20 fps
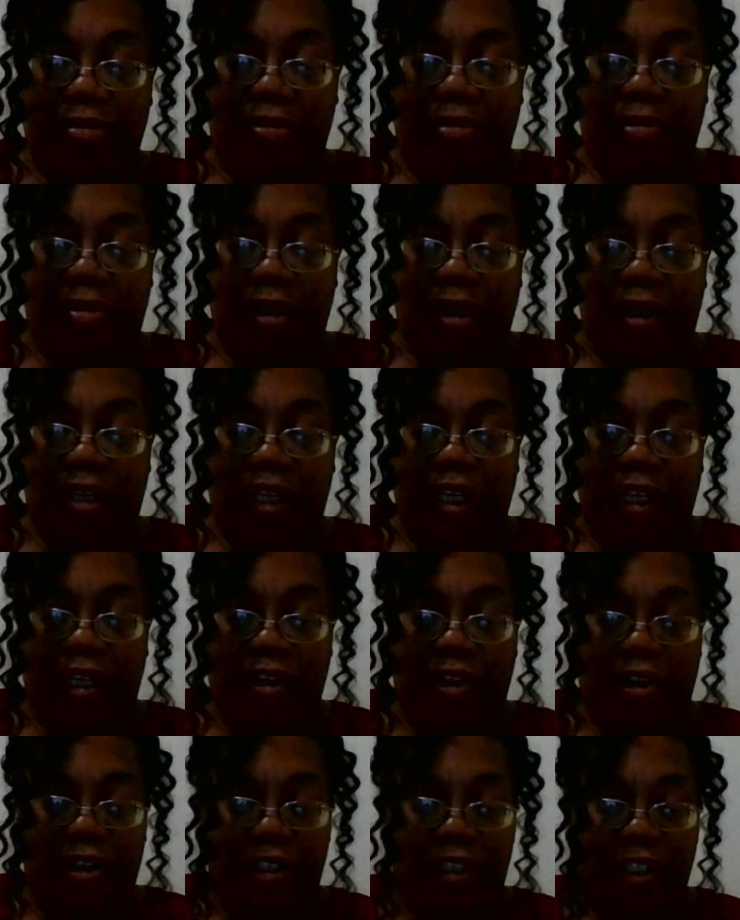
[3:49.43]
where he
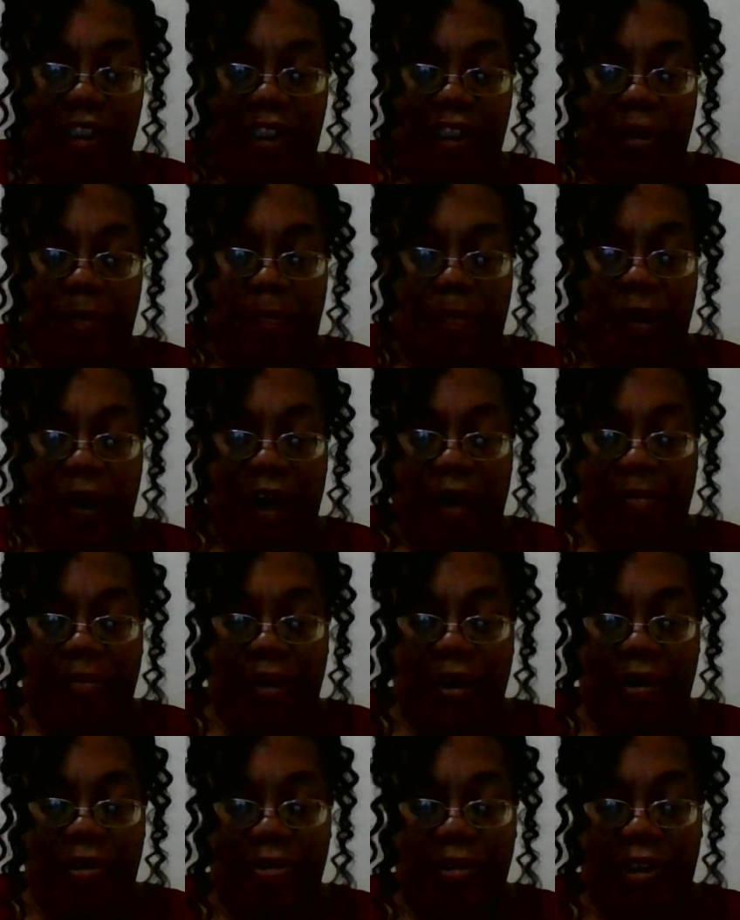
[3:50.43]
launches the
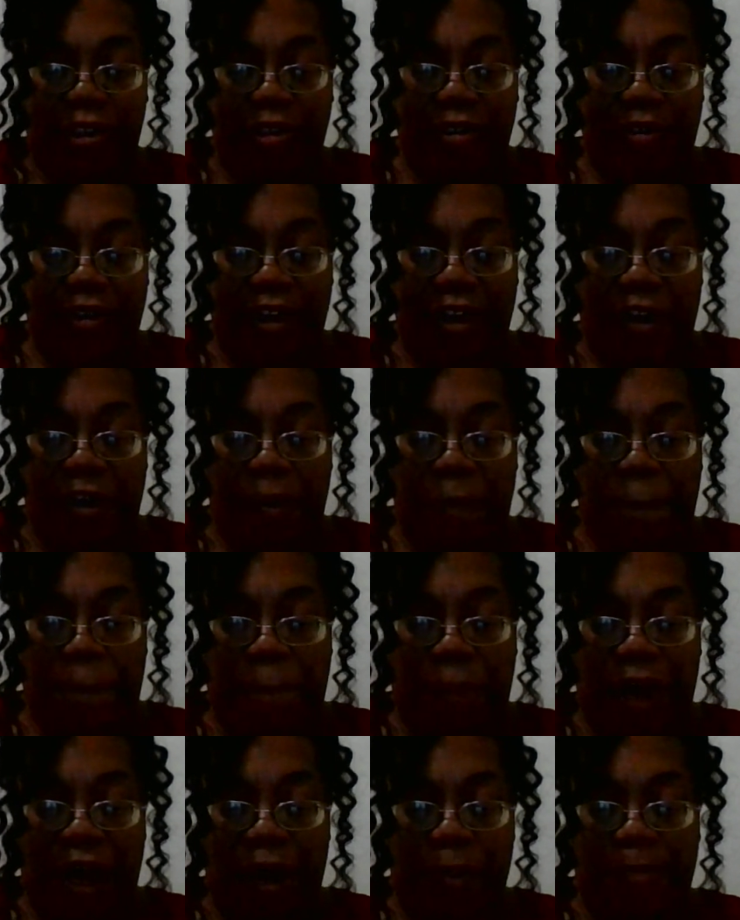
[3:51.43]
pop culture of
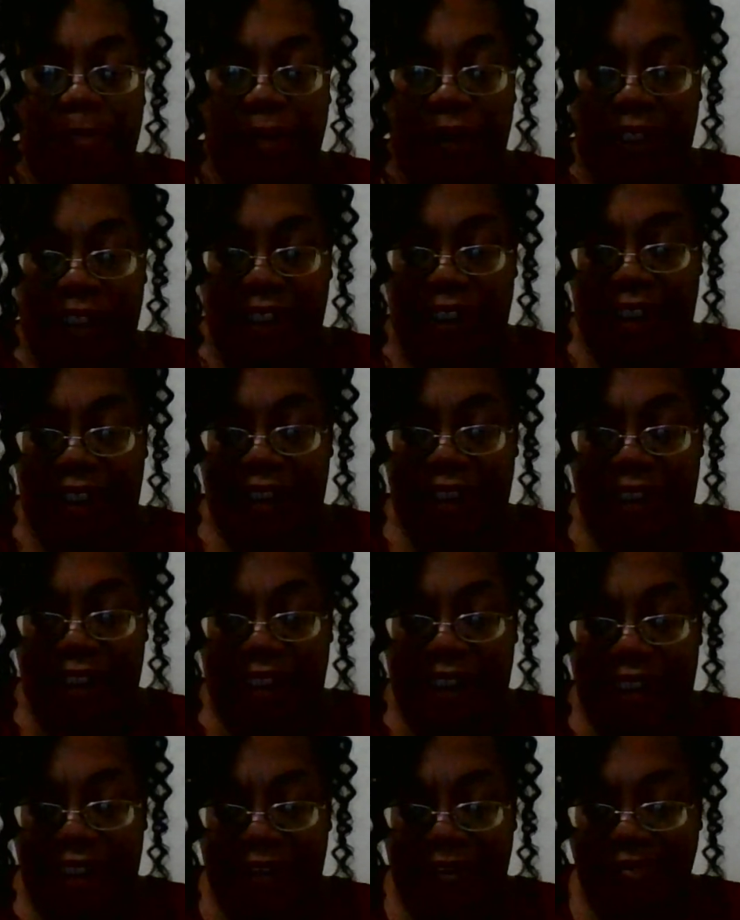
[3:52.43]

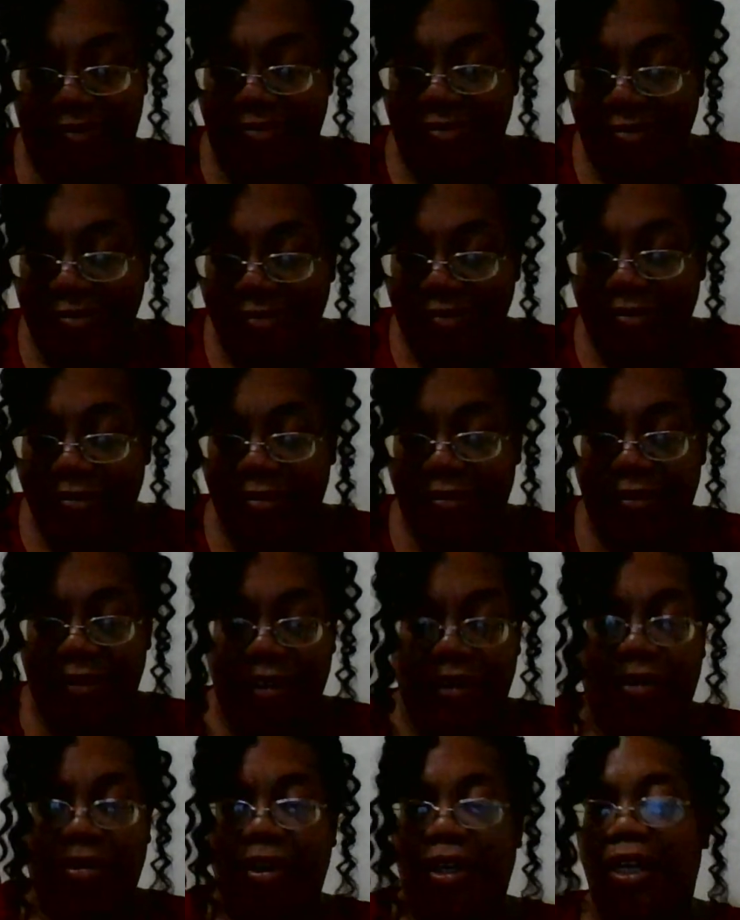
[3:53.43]
Popolix.
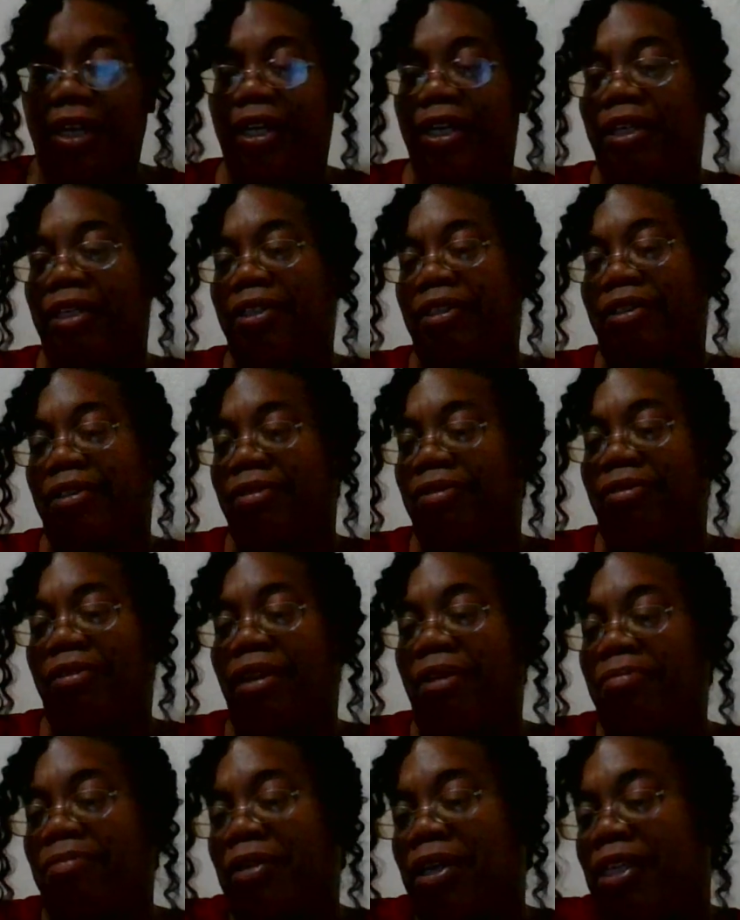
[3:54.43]
Okay,
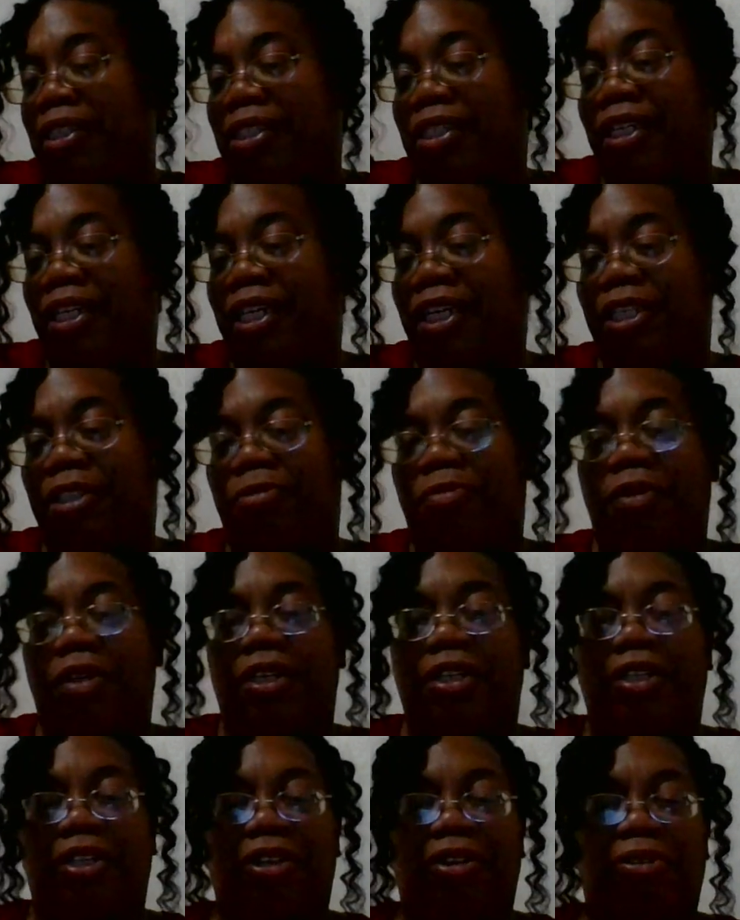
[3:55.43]
and I'm guessing he's
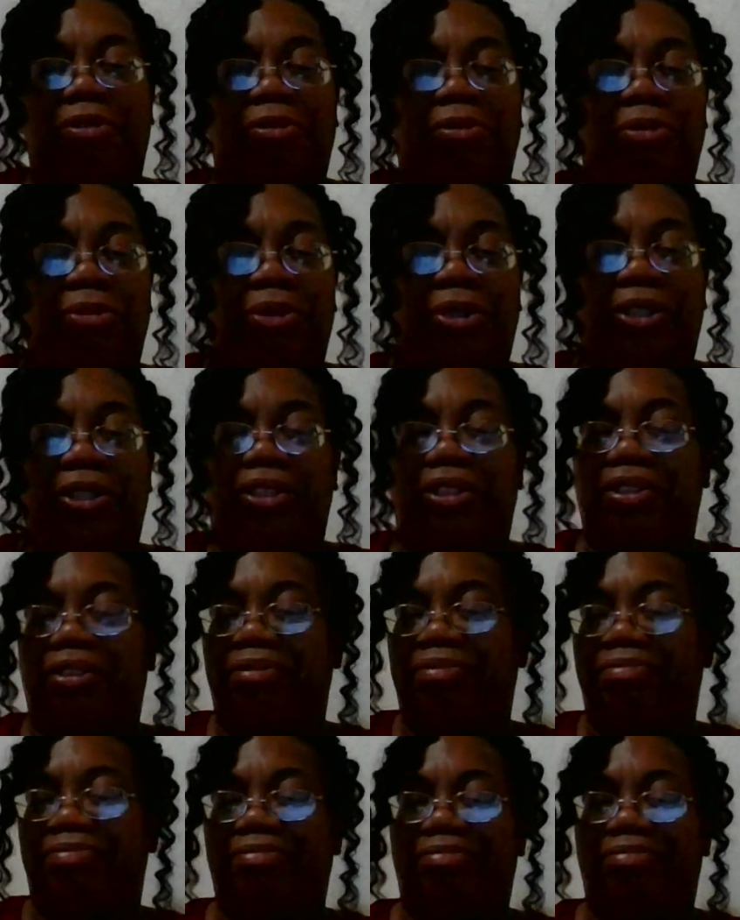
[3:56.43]
one of those,